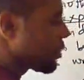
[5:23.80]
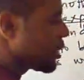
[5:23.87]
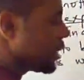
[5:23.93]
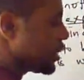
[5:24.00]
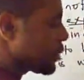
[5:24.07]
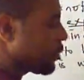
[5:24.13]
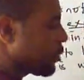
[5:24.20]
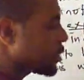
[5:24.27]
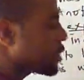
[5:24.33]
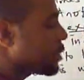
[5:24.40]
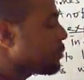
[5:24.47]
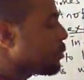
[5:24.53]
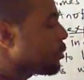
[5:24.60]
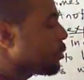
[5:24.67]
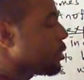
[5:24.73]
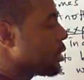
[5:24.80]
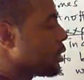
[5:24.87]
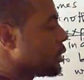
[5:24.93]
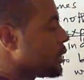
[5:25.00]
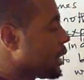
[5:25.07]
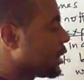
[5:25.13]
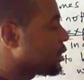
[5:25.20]
it's possible
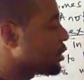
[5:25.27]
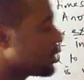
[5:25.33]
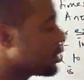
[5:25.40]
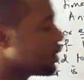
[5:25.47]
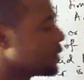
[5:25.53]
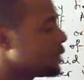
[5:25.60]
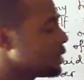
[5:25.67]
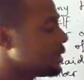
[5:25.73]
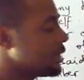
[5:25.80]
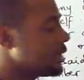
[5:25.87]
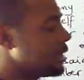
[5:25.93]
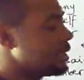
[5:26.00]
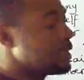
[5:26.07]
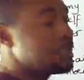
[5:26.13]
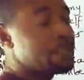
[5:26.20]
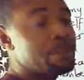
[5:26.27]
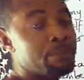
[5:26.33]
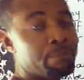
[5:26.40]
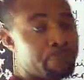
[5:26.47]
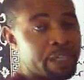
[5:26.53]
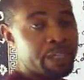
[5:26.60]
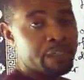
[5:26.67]
that the
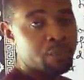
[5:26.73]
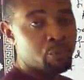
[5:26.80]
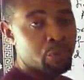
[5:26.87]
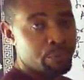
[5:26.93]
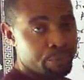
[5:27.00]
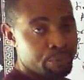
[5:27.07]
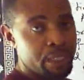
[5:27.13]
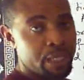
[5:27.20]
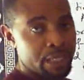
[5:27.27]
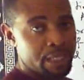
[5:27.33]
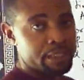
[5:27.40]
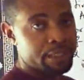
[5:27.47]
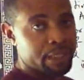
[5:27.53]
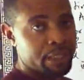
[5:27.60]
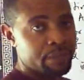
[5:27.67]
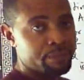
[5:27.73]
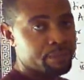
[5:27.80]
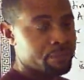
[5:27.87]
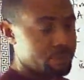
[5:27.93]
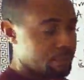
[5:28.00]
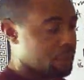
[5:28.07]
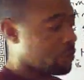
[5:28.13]
base will be a letter,
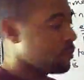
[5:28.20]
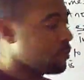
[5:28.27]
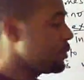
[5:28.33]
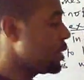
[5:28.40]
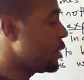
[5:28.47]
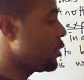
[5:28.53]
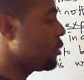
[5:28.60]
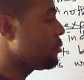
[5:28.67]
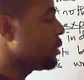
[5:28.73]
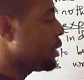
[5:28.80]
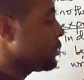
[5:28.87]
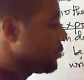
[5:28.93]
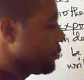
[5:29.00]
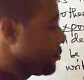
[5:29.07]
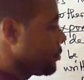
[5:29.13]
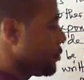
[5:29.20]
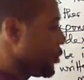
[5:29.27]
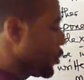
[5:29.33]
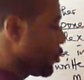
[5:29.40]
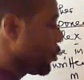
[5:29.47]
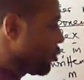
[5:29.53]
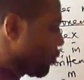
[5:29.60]
will not be a number.
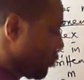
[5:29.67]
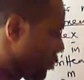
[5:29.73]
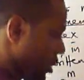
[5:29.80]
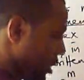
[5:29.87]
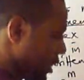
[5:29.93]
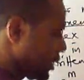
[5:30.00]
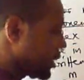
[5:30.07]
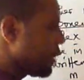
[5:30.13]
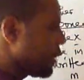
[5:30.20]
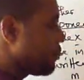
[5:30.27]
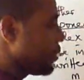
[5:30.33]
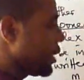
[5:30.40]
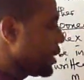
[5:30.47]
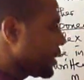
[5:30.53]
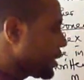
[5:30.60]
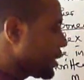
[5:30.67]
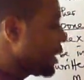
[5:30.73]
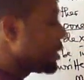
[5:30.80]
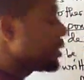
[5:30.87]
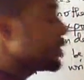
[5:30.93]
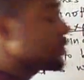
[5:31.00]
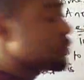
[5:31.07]
So this is a base, and this